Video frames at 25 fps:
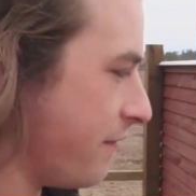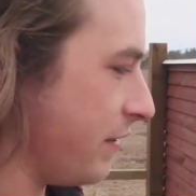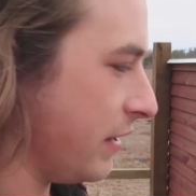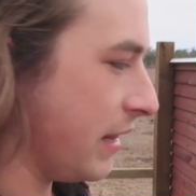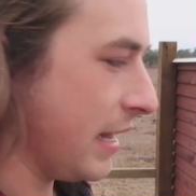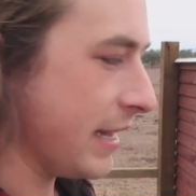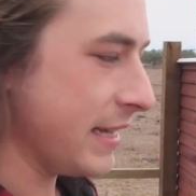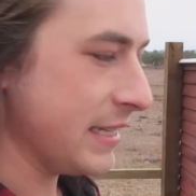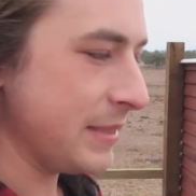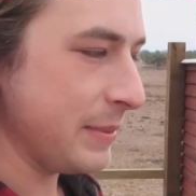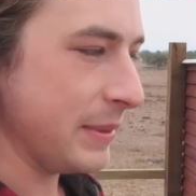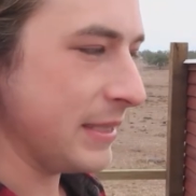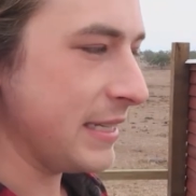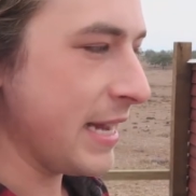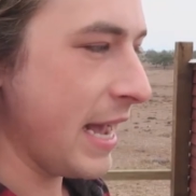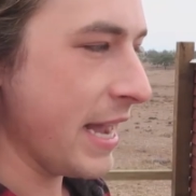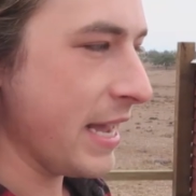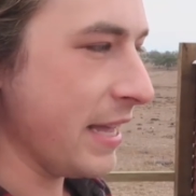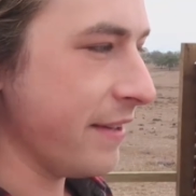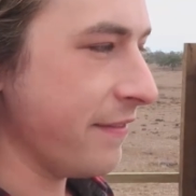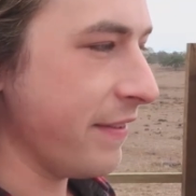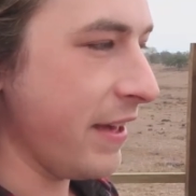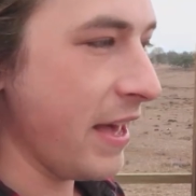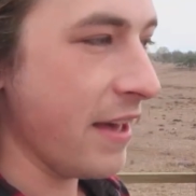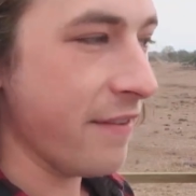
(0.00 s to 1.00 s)
feel like it's been
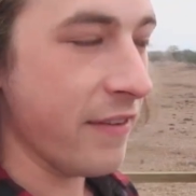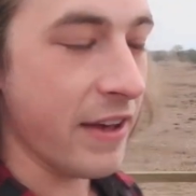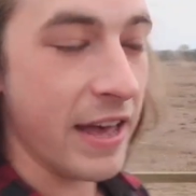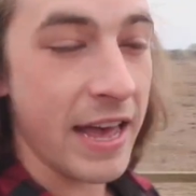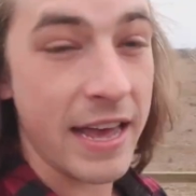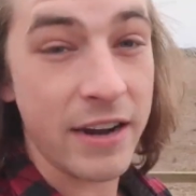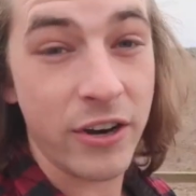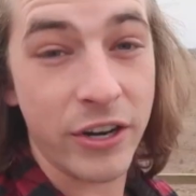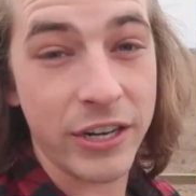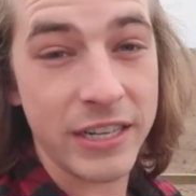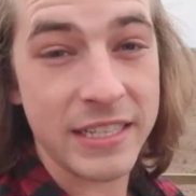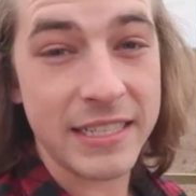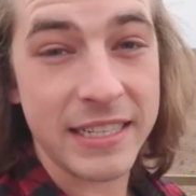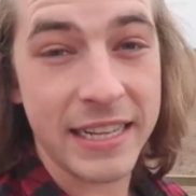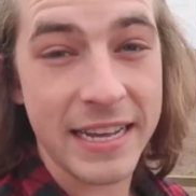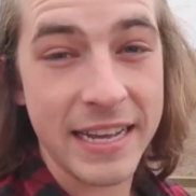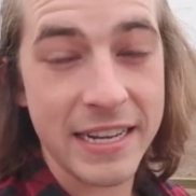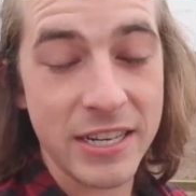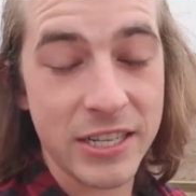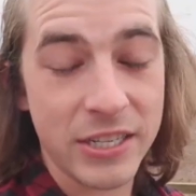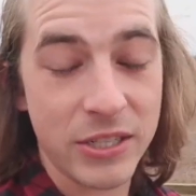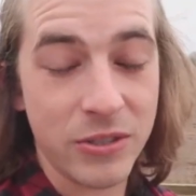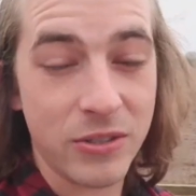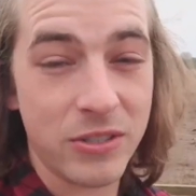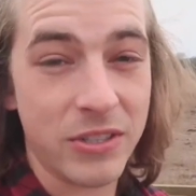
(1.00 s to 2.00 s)
taking forever, and honestly it
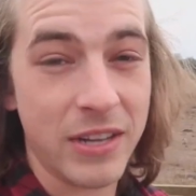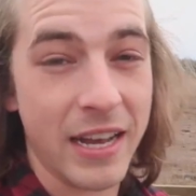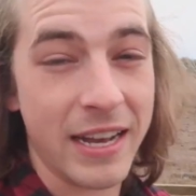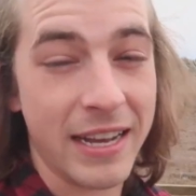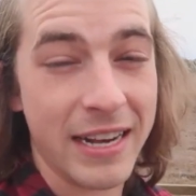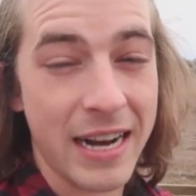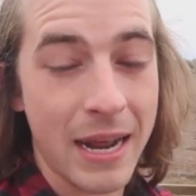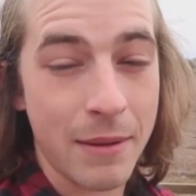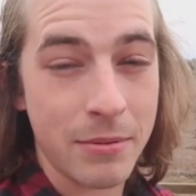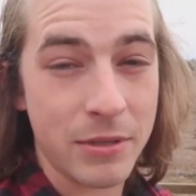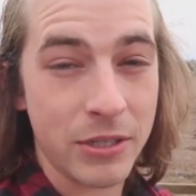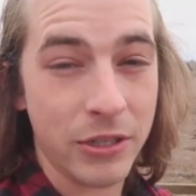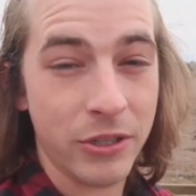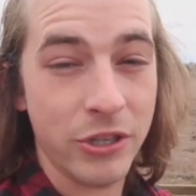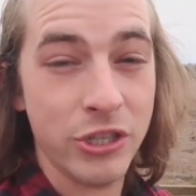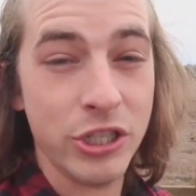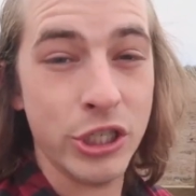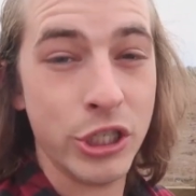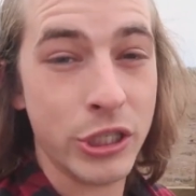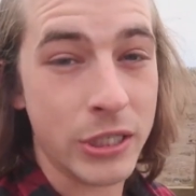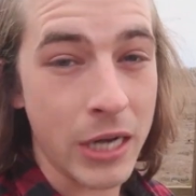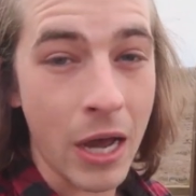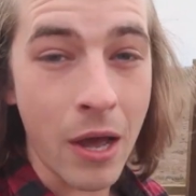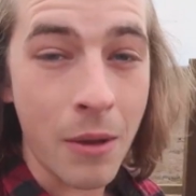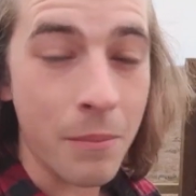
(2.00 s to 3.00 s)
just looks like an absolute
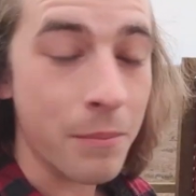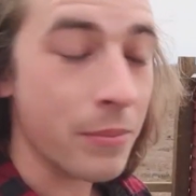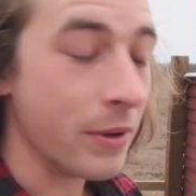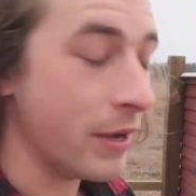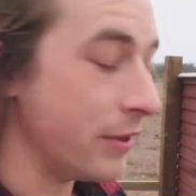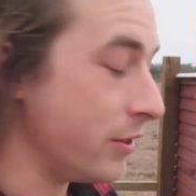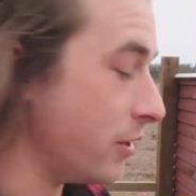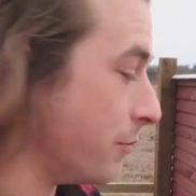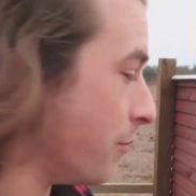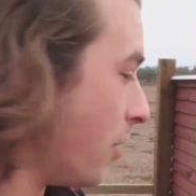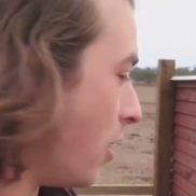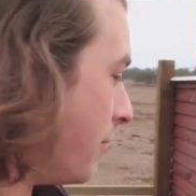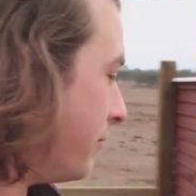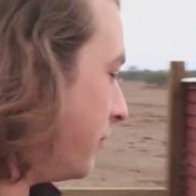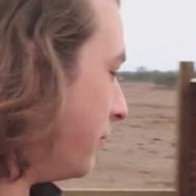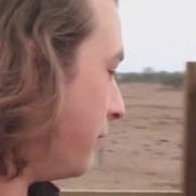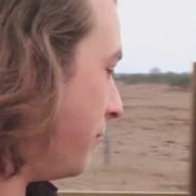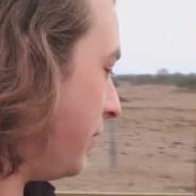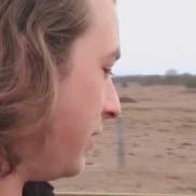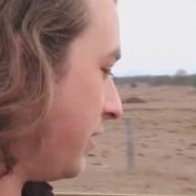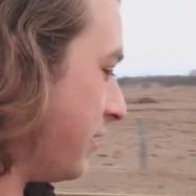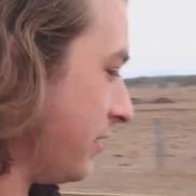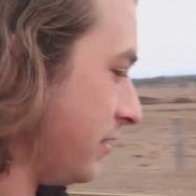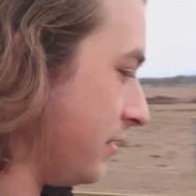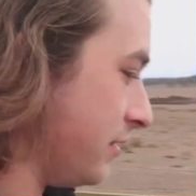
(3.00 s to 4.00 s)
dump at the moment,
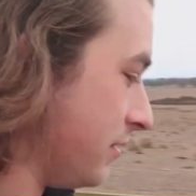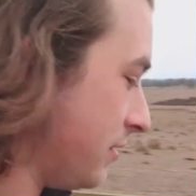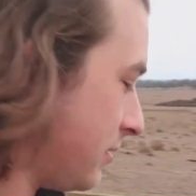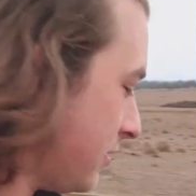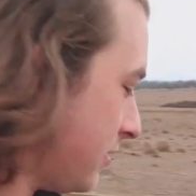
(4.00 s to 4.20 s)
because